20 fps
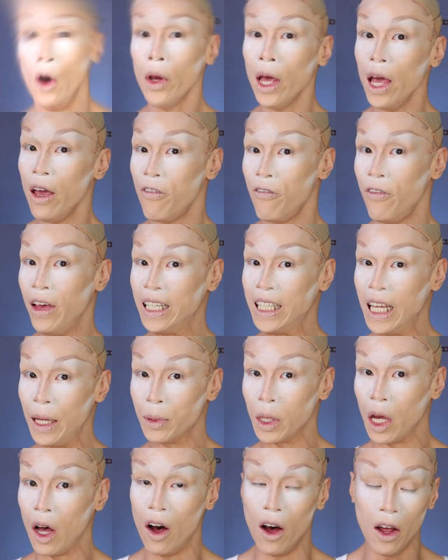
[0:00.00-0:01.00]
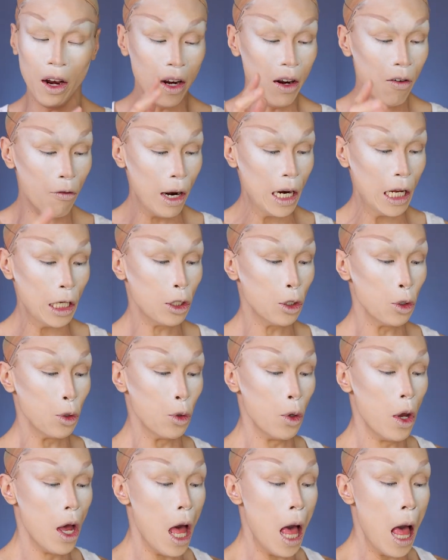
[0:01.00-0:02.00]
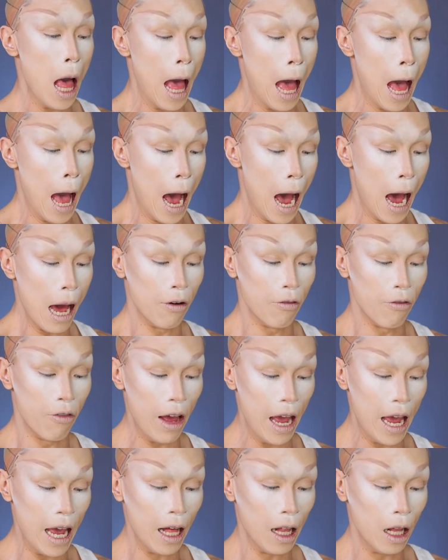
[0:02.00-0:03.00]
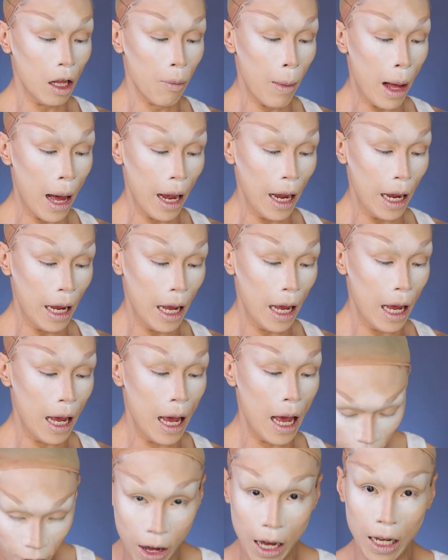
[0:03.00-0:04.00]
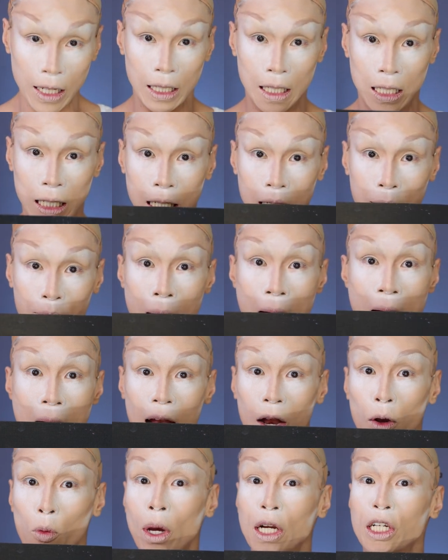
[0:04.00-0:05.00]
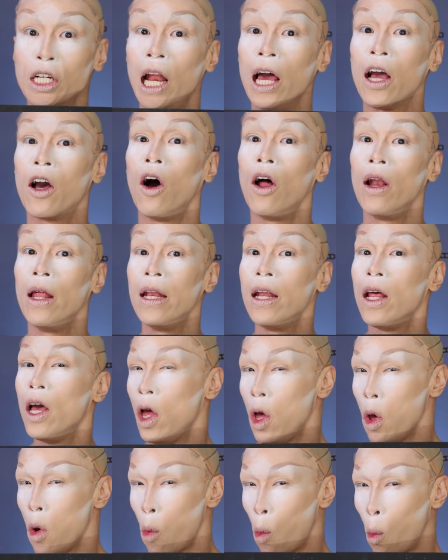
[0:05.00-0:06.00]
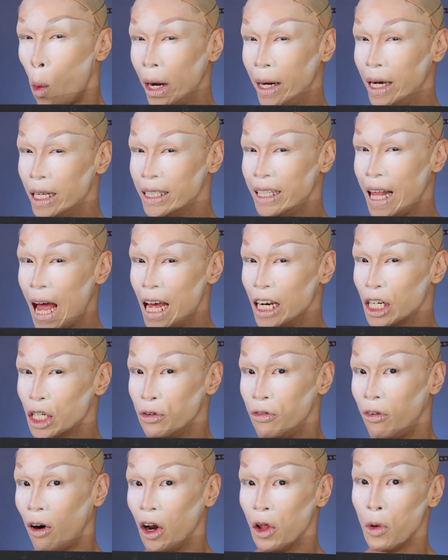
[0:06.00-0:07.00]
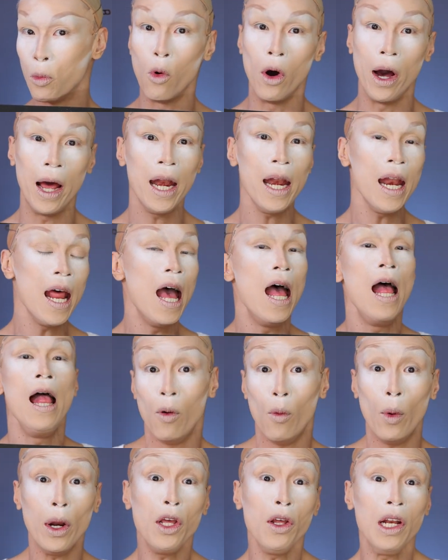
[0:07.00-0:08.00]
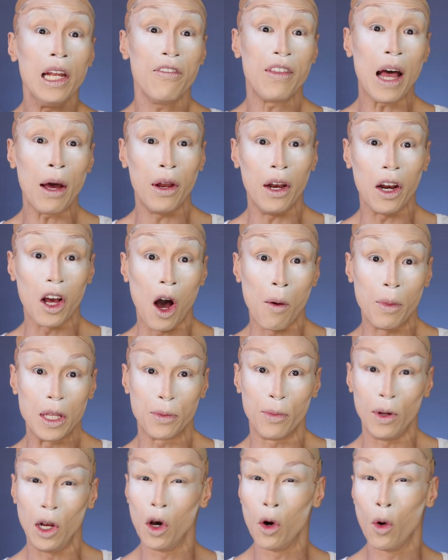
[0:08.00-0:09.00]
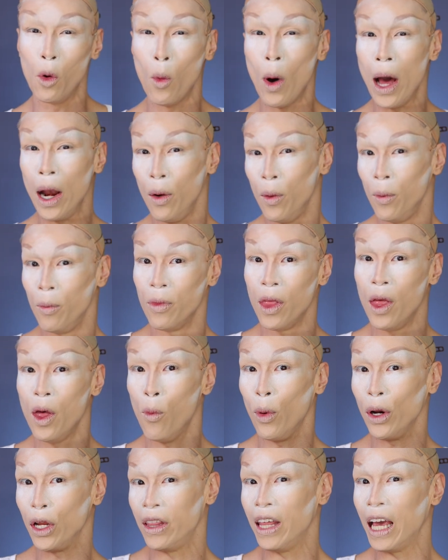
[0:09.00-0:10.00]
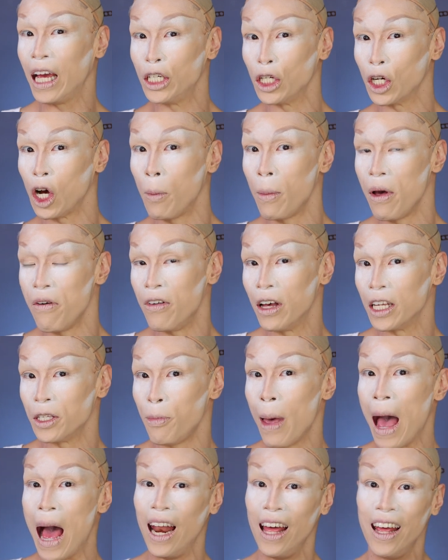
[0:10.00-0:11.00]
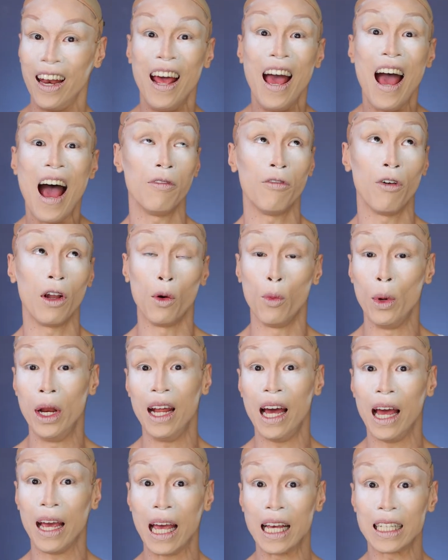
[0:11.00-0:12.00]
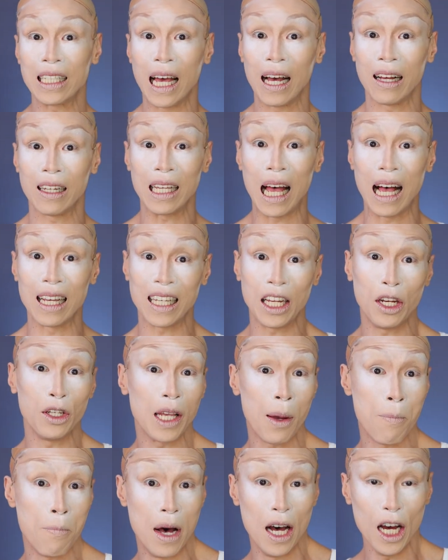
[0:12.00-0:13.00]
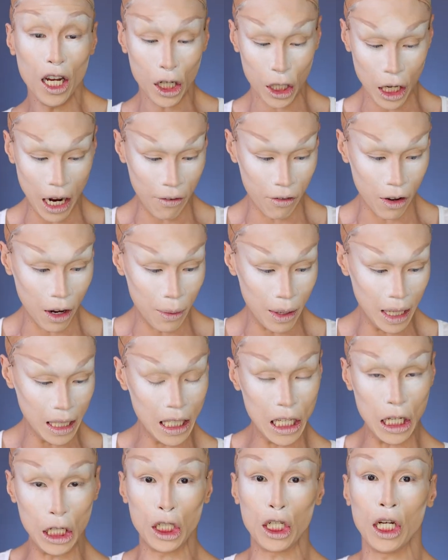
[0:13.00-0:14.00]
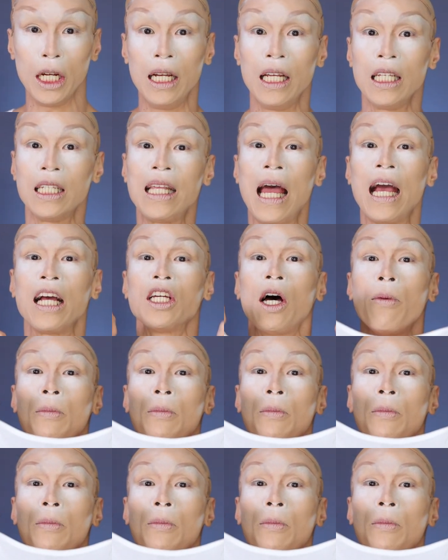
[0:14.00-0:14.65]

Okay, face tapes are on, ready to unveil my first palette. What should I call it? Wondersnatch Volume 1. What do you leave down in the comments below? What do you think I should call my first palette? For the winner, I guess I'll send you some merch. I've got this t-shirt, this tank